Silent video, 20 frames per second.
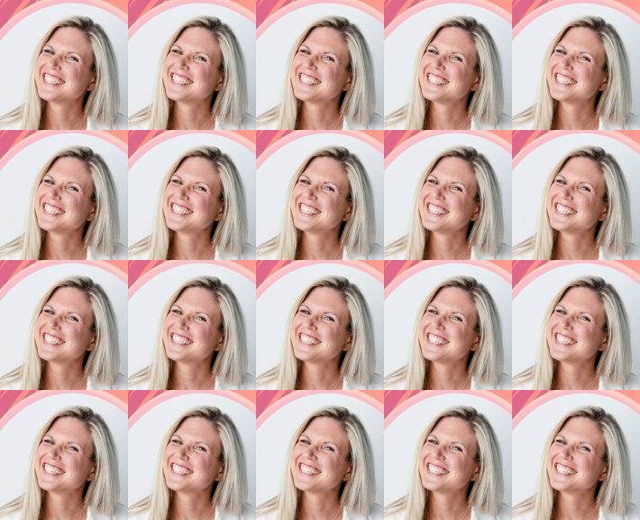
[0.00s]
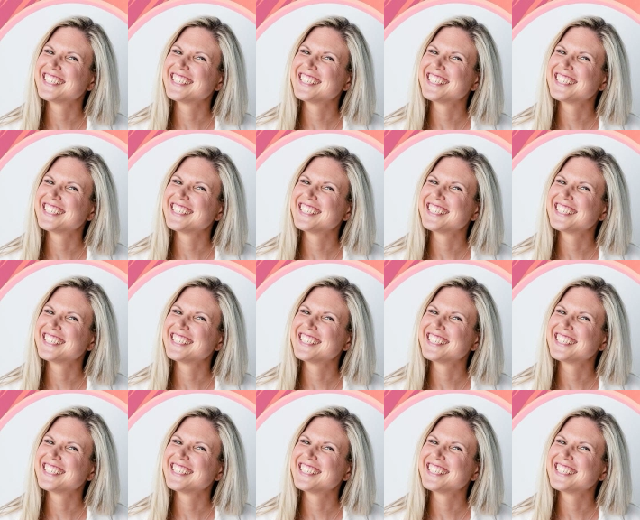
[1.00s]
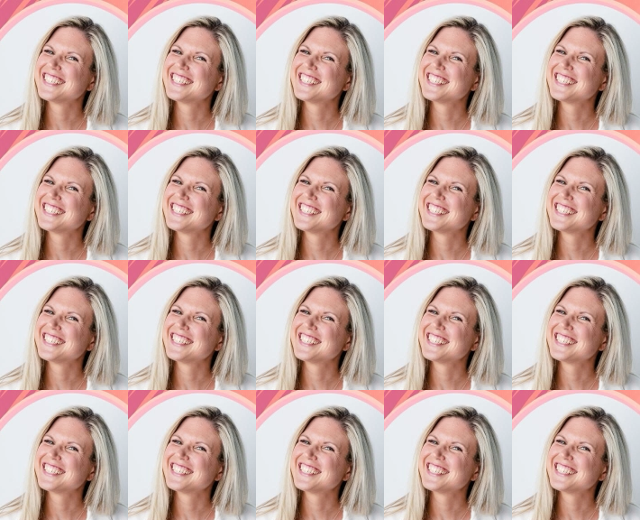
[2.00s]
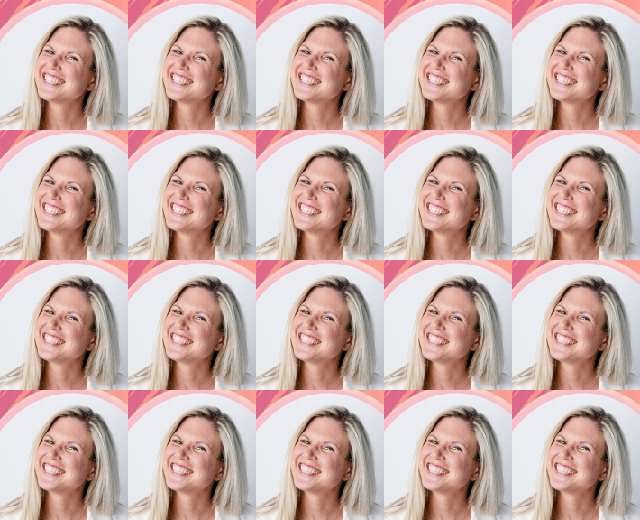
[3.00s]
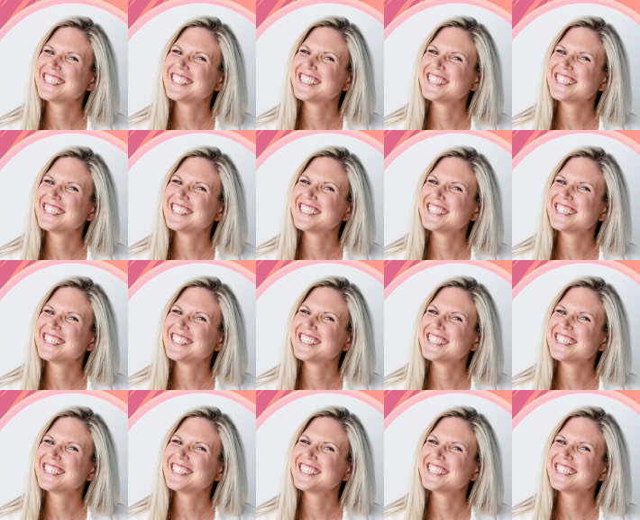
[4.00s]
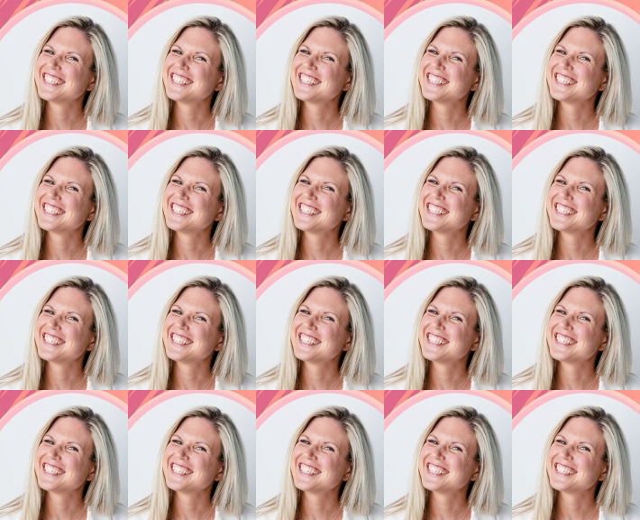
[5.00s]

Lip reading: [no speech]